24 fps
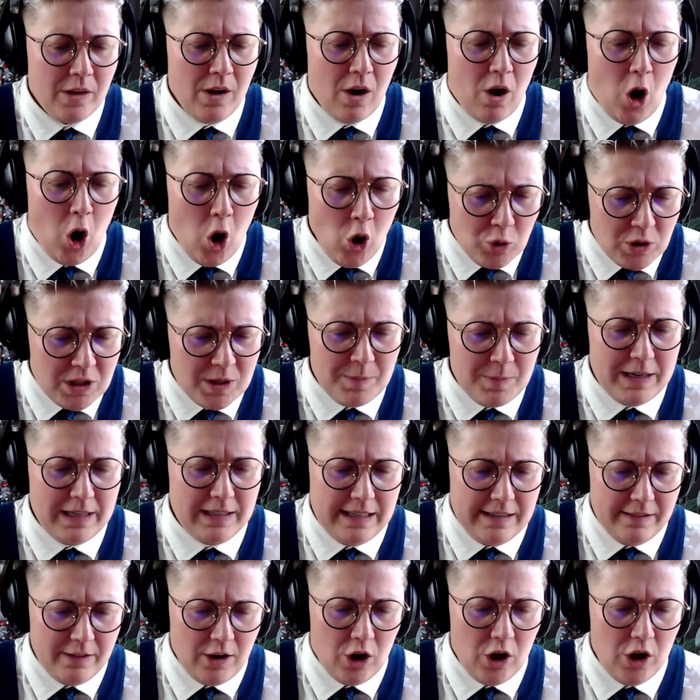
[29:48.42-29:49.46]

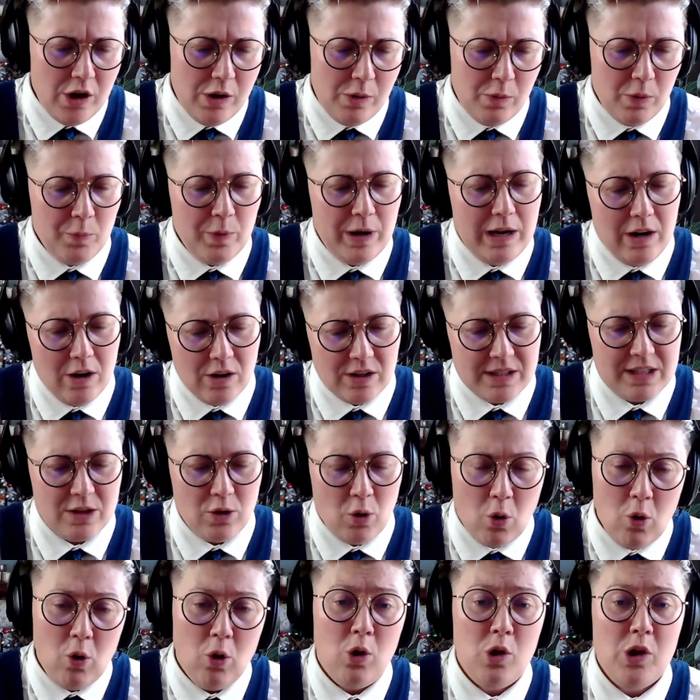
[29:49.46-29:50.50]
Ultimately, though, when we looked at
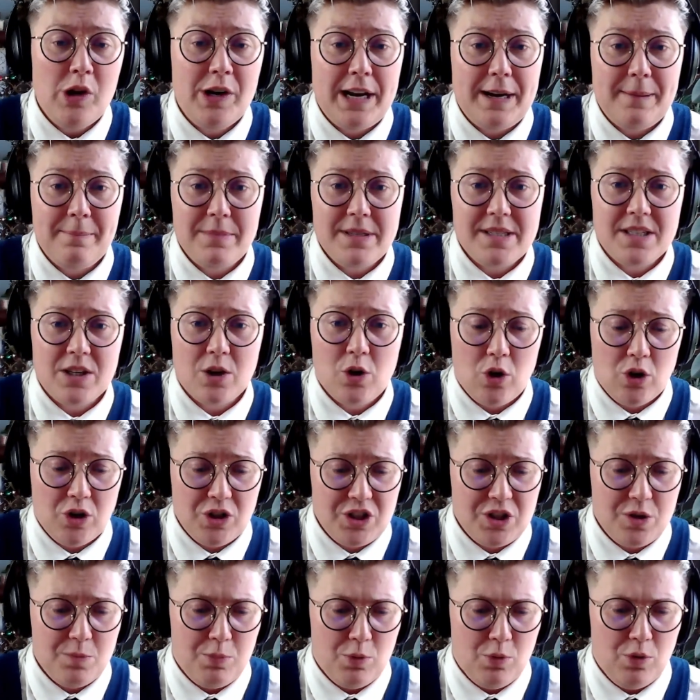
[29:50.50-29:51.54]
all the numbers
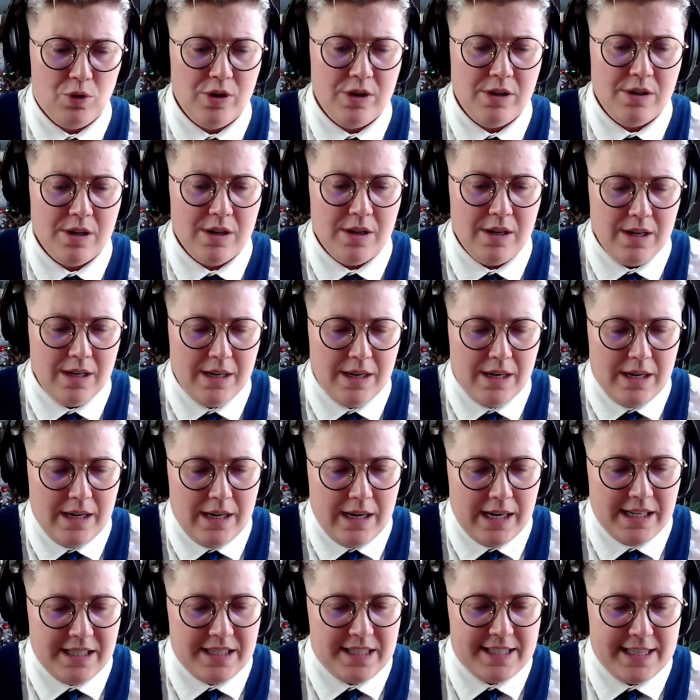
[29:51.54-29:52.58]
across the board,
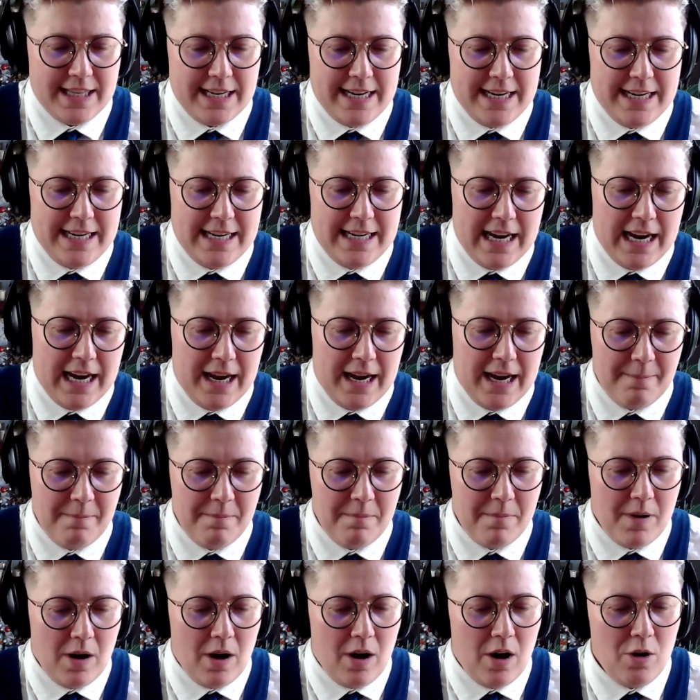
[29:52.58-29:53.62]
it's the
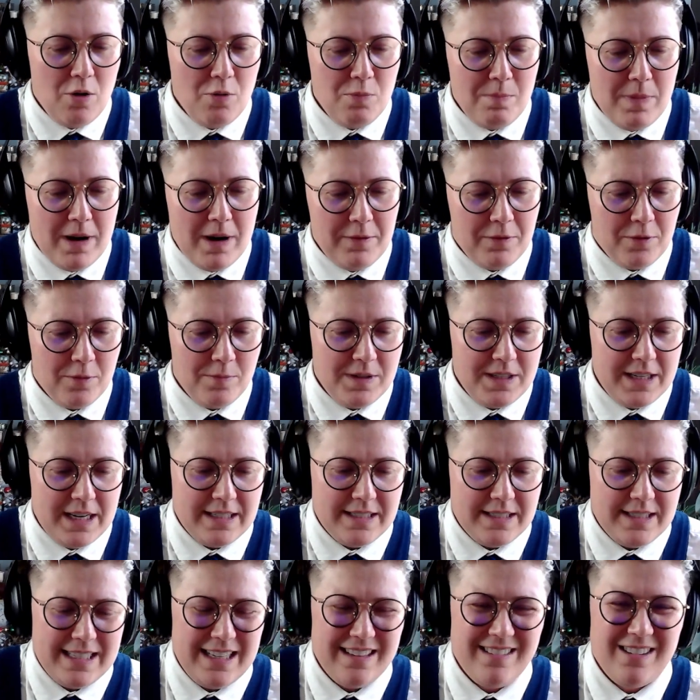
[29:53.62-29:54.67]
old mate from
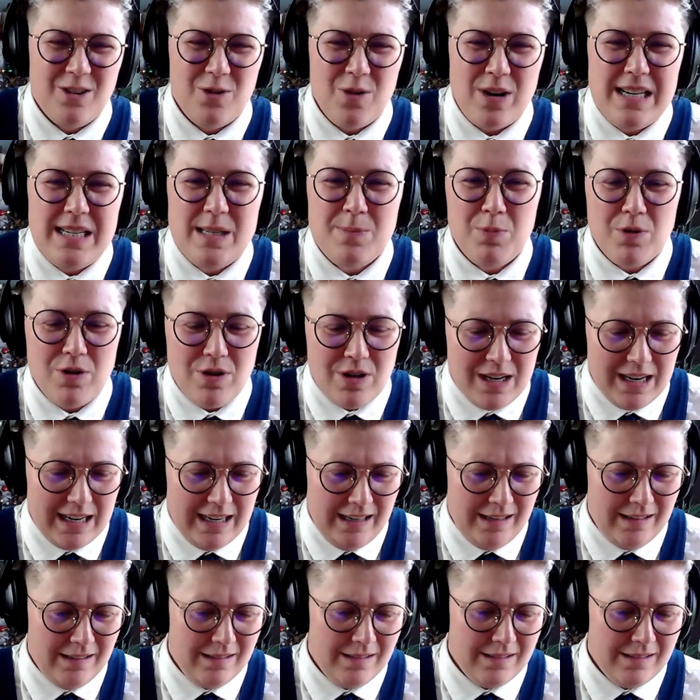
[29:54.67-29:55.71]
down south, Grace Brooker.
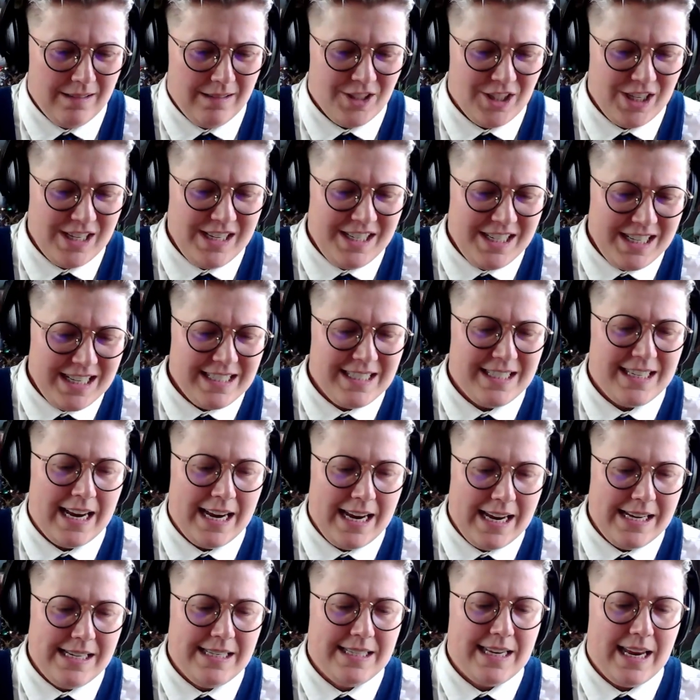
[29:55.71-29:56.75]
She just
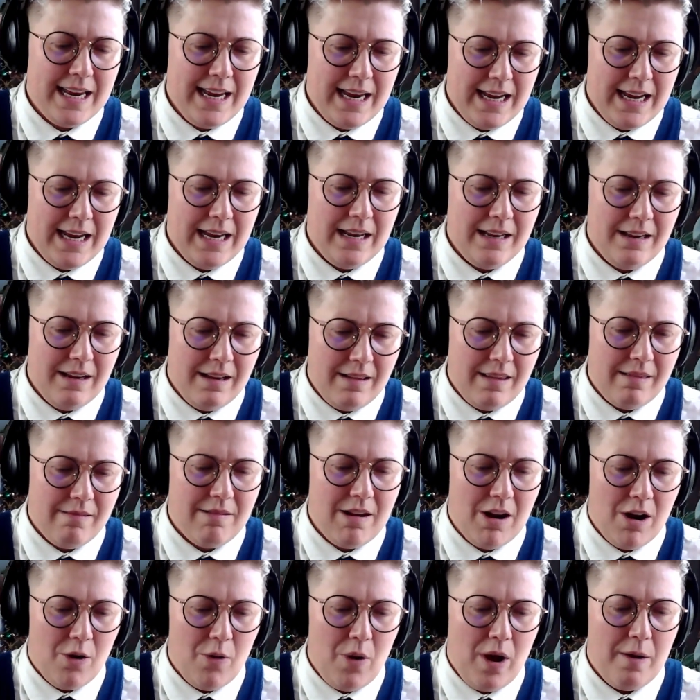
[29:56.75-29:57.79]
had,
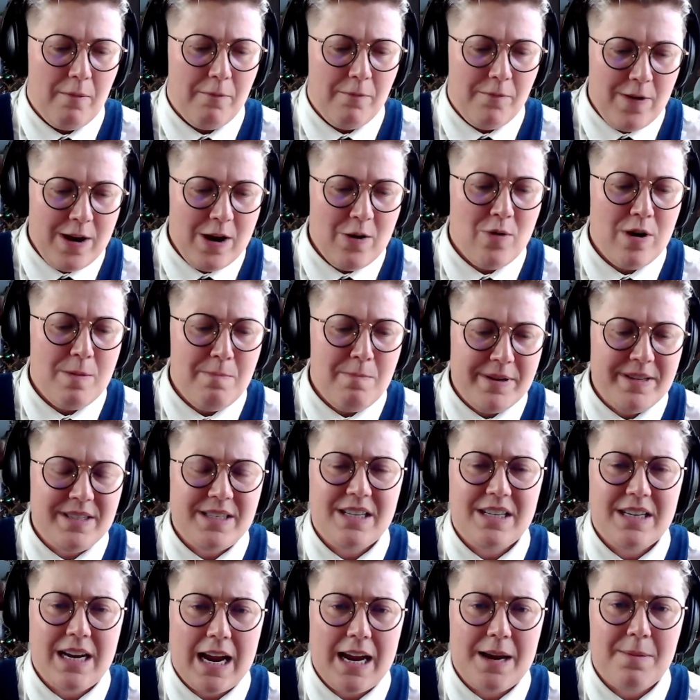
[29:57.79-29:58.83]
a very busy
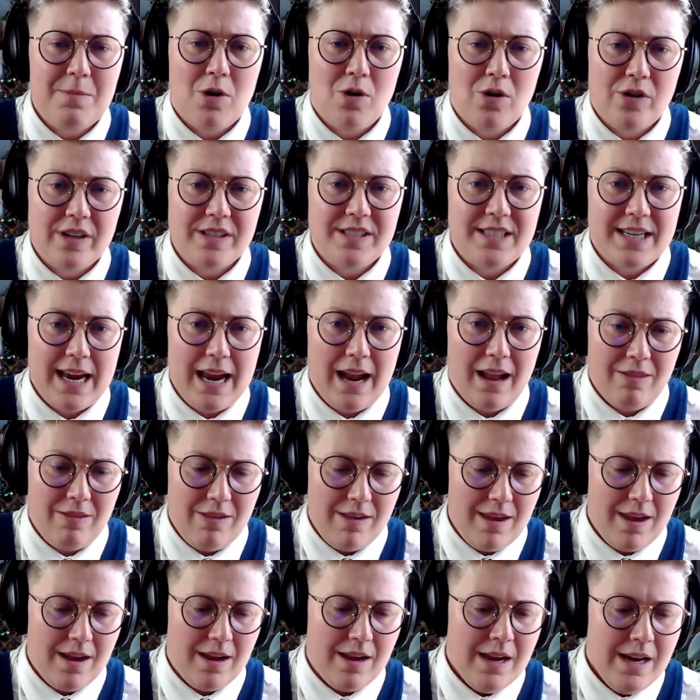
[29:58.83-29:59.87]
game on attack there.